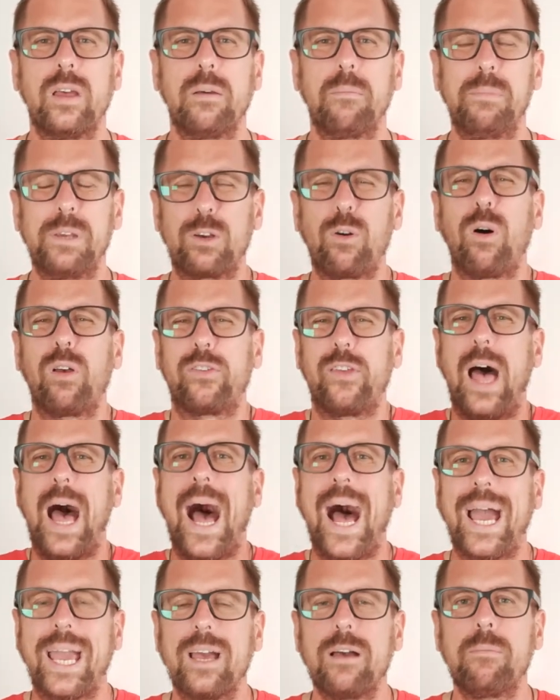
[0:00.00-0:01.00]
because
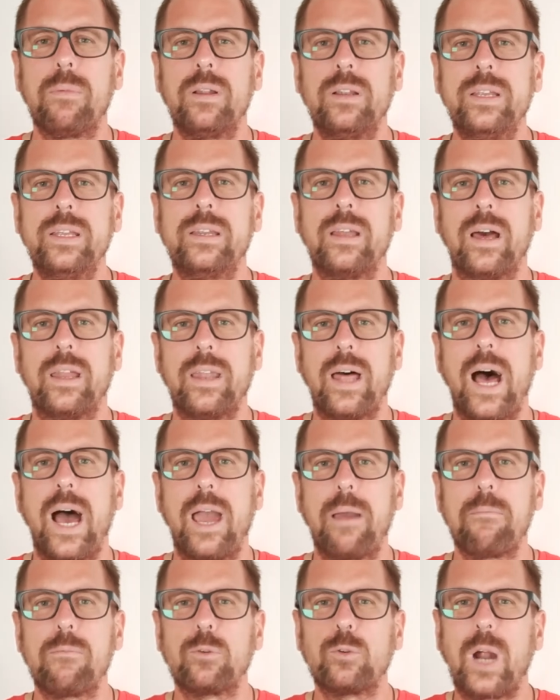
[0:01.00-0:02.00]
I am a leader and
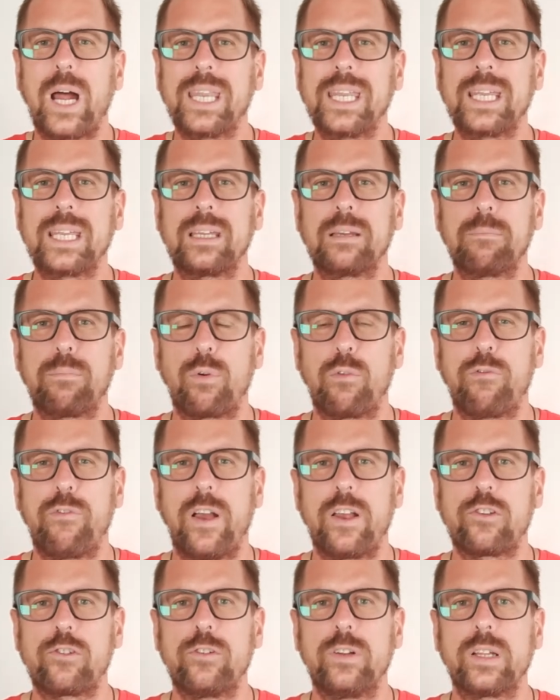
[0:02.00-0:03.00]
I'm running
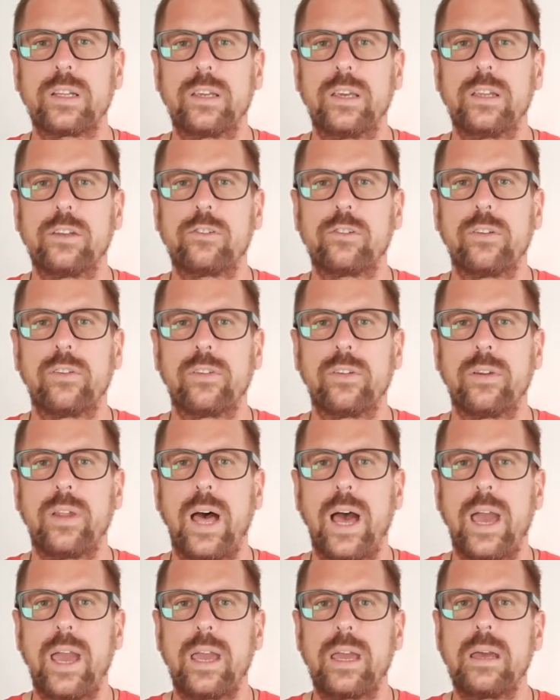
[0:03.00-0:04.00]
professional kitchens, and
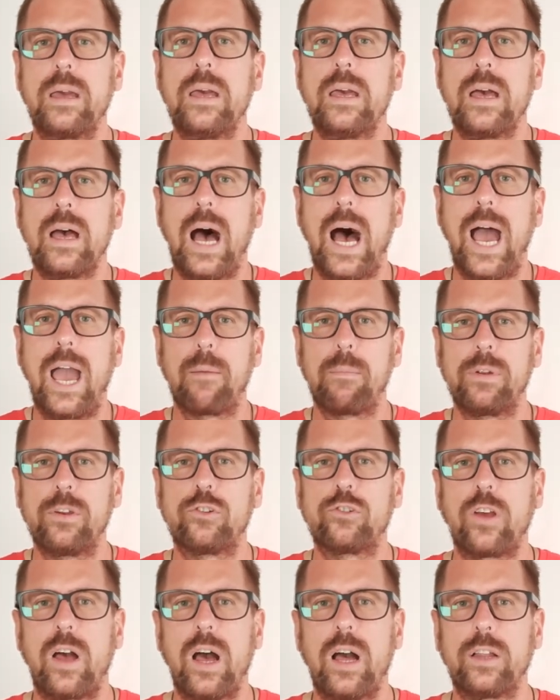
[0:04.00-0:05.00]
I am in
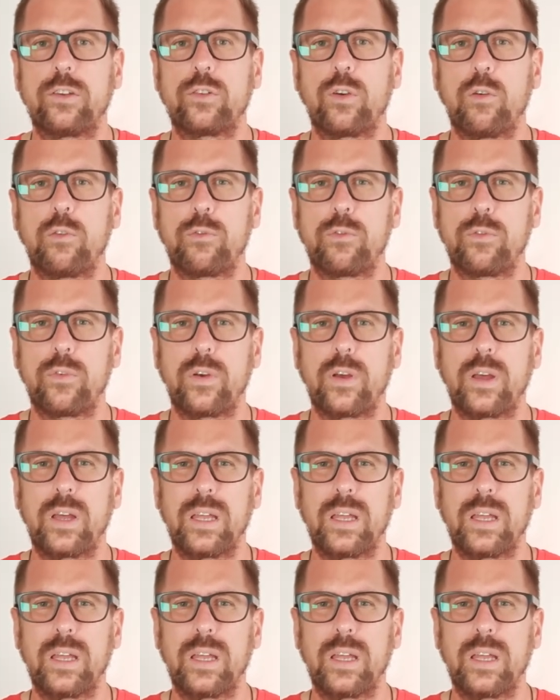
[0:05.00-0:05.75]
charge of